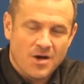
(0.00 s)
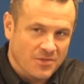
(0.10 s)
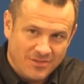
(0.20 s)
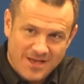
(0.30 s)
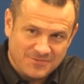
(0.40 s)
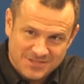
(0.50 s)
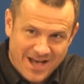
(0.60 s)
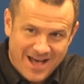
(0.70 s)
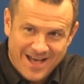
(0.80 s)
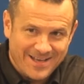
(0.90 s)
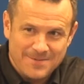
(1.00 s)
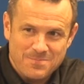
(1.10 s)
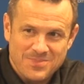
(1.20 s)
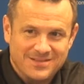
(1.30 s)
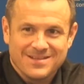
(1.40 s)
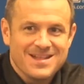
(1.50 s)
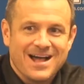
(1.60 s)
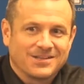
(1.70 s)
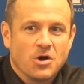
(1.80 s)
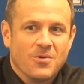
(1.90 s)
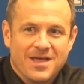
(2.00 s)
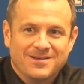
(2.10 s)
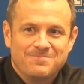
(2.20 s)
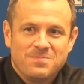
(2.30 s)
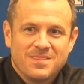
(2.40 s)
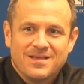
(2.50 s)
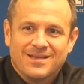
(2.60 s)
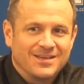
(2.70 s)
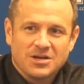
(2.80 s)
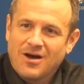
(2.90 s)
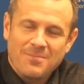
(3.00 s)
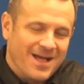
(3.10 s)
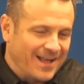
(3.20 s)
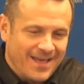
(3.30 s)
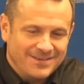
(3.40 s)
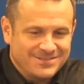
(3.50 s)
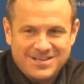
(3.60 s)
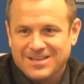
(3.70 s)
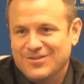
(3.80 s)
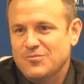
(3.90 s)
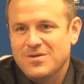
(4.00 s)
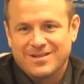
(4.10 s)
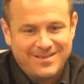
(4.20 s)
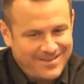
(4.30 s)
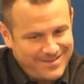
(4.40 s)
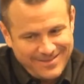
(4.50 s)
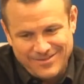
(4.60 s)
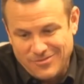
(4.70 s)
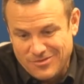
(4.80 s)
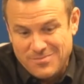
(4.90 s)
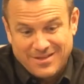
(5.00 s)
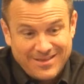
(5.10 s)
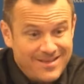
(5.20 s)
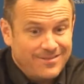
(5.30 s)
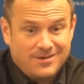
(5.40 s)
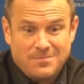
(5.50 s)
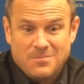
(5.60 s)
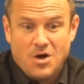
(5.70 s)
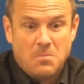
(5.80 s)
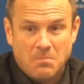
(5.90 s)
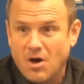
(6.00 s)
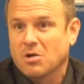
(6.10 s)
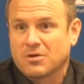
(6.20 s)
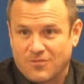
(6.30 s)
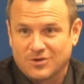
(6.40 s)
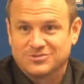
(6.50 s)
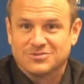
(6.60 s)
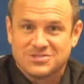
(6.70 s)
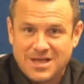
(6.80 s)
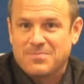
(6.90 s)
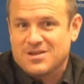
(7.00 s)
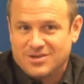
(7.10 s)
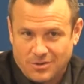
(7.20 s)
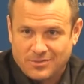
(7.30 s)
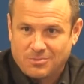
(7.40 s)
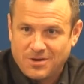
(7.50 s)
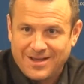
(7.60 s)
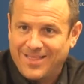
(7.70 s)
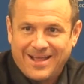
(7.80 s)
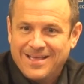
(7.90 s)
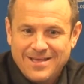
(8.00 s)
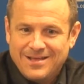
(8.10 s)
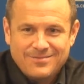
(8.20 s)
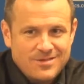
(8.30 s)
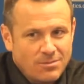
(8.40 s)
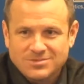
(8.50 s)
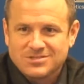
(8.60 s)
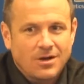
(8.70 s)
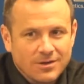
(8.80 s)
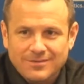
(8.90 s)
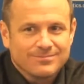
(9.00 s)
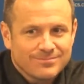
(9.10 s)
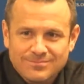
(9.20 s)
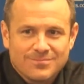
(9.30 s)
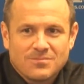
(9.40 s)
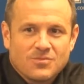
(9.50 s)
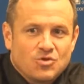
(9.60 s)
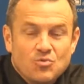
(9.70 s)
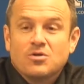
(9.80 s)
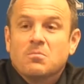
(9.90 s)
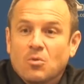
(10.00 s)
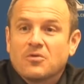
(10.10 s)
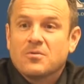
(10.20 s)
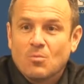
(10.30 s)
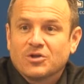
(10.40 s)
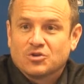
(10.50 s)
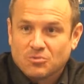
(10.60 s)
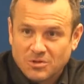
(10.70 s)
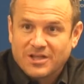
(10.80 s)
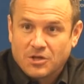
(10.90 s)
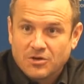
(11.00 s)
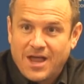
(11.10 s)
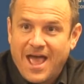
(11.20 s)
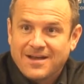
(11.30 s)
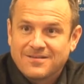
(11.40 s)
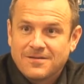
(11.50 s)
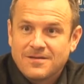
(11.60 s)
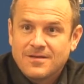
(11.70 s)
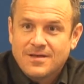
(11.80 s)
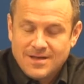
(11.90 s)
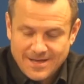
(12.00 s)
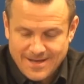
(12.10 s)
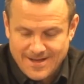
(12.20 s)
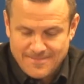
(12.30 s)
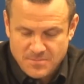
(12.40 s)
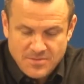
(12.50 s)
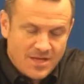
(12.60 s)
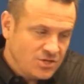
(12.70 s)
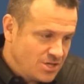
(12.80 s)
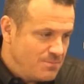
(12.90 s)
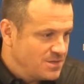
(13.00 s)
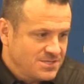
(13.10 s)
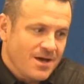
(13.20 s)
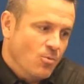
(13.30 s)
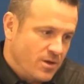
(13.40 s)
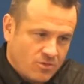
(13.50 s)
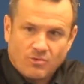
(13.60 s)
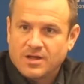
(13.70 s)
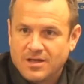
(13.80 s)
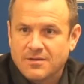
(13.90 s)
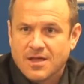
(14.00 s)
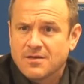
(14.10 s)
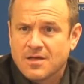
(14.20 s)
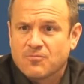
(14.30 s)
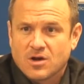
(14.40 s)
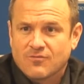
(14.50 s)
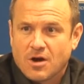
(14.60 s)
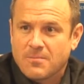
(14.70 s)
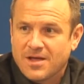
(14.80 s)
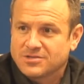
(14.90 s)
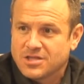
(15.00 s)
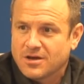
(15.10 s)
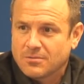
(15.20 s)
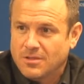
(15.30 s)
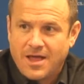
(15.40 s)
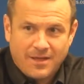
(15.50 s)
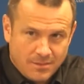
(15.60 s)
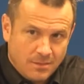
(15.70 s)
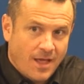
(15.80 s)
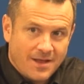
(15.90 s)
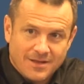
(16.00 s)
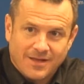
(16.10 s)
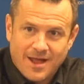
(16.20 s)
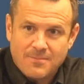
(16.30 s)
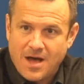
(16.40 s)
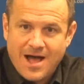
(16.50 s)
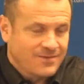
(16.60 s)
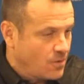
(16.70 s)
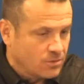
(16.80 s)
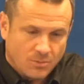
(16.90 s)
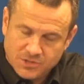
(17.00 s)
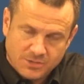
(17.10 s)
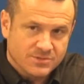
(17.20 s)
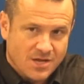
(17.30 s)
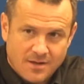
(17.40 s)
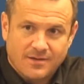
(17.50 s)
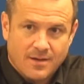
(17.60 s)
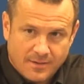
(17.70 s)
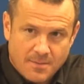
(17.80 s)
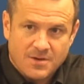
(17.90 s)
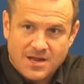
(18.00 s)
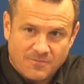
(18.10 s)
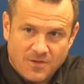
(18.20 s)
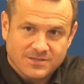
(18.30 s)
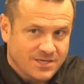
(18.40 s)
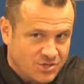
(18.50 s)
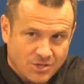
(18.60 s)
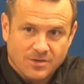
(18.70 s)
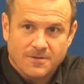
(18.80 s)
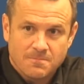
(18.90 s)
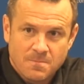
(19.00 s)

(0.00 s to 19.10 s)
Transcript: on the left side that did not go in. You know, I'm like, AC, you've been killing them on ball reversal, stepping into your three. Like, don't start doing more what you're really good at. And then she missed that 1-3 in front of our bench there late in the game. I told her when she was coming down the floor, I said, shoot.